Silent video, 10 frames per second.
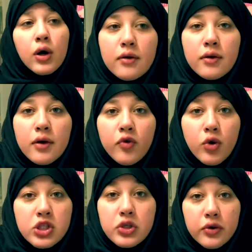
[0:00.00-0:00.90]
Of
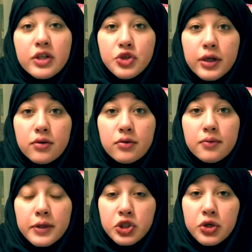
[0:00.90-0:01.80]
course, you know the drill.
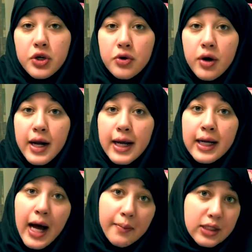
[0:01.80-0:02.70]
Make sure you're
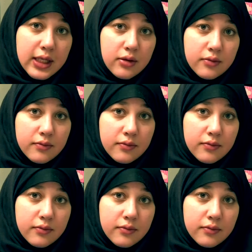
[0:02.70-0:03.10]
commenting,